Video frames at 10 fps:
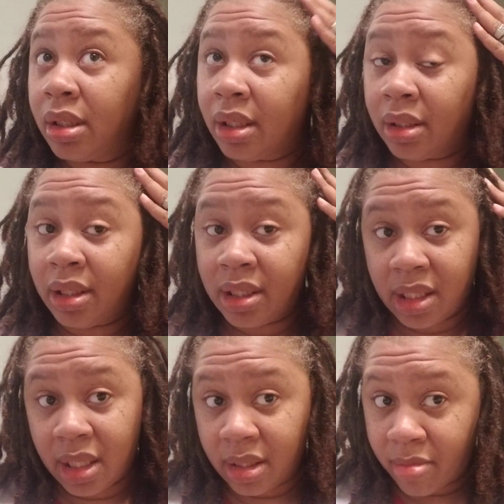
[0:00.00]
And this
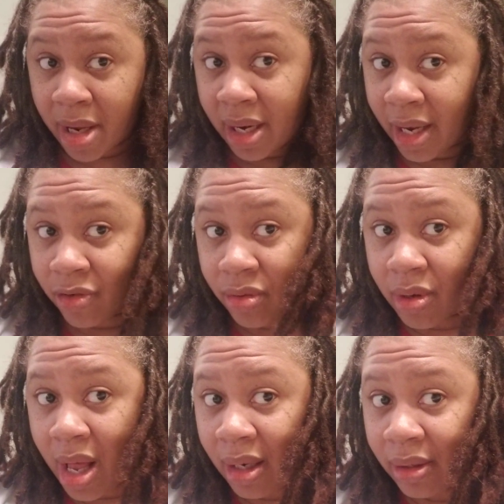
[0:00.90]
is my natural
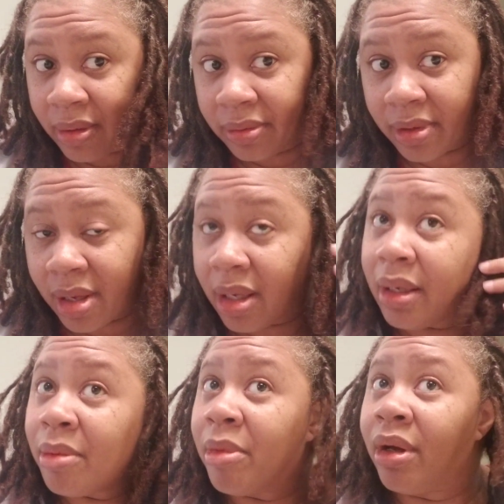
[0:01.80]
color. I
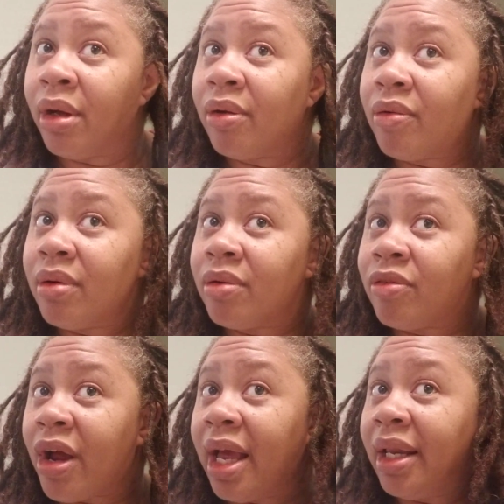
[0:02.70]
am a
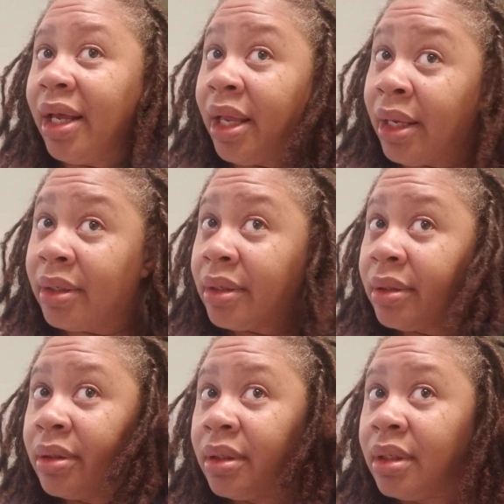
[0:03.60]
redhead.
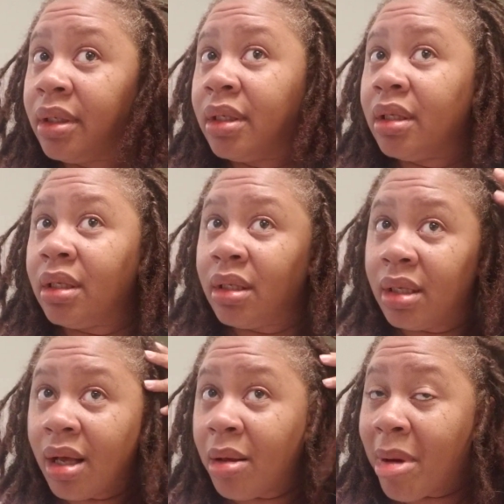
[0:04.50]

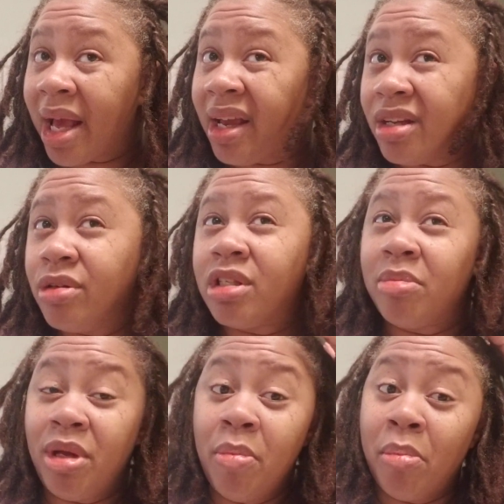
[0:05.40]
My hair used to
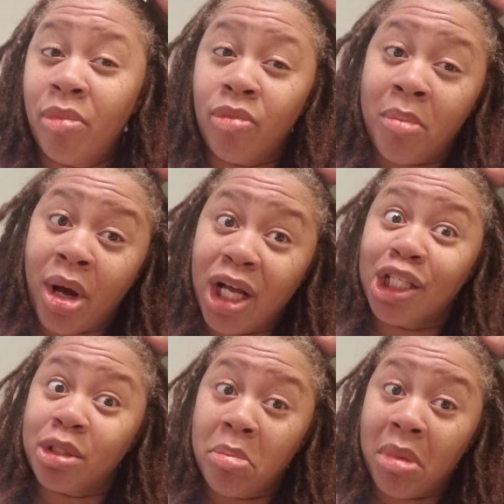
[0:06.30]
be
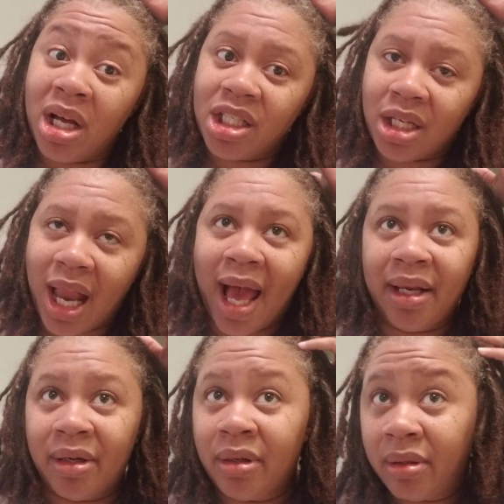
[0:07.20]
much, much
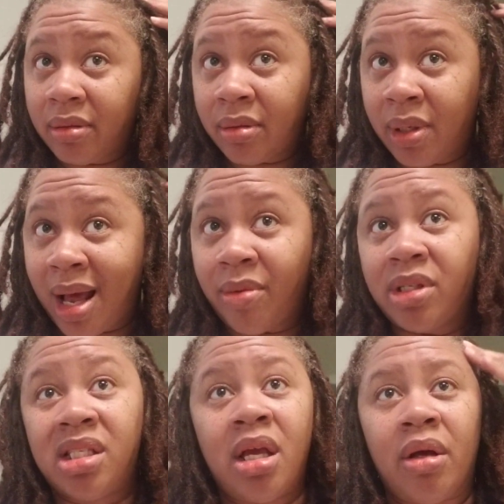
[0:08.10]
lighter when I
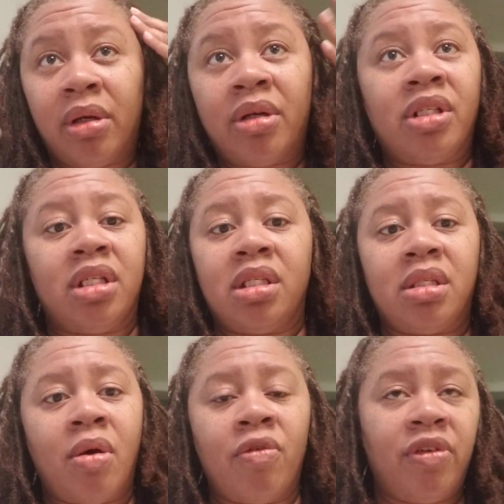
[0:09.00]
was younger.
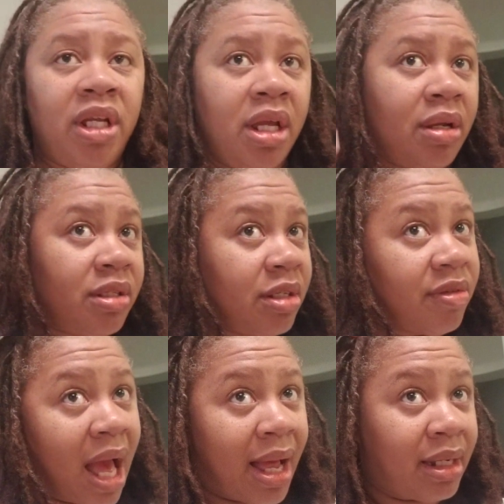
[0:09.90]
Just over the years, it's
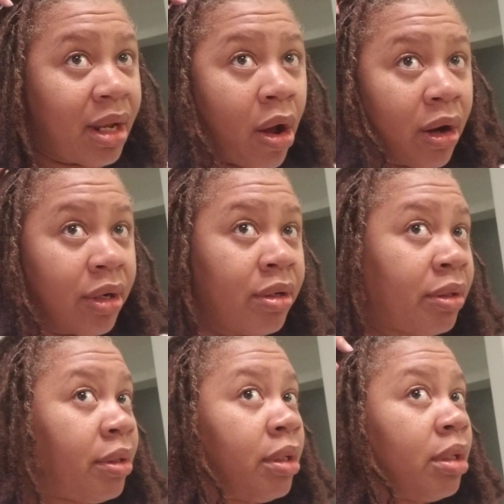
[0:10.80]
gotten darker
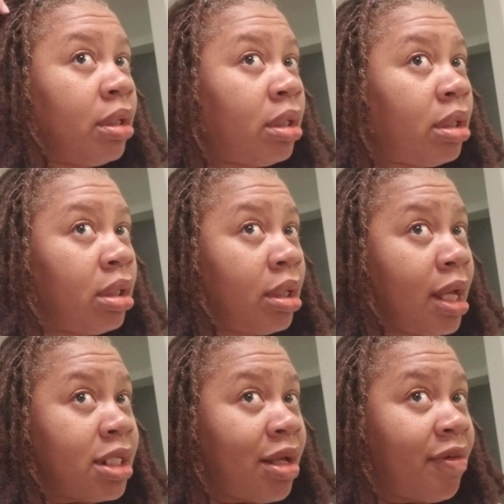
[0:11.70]

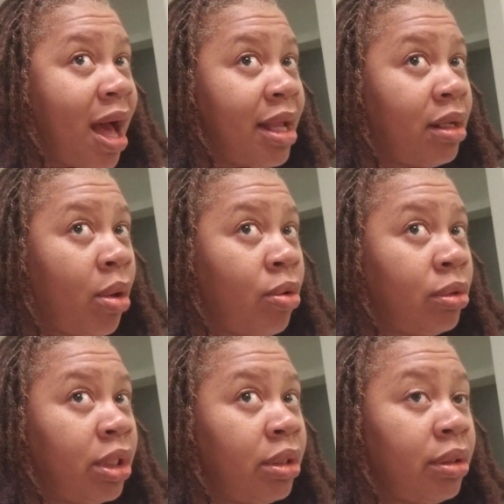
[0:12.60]
as I've gotten
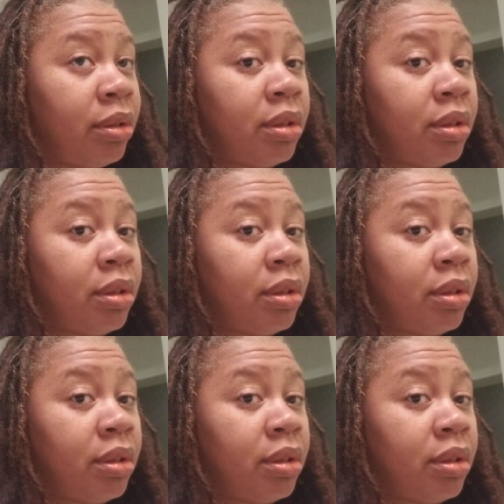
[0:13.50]
older.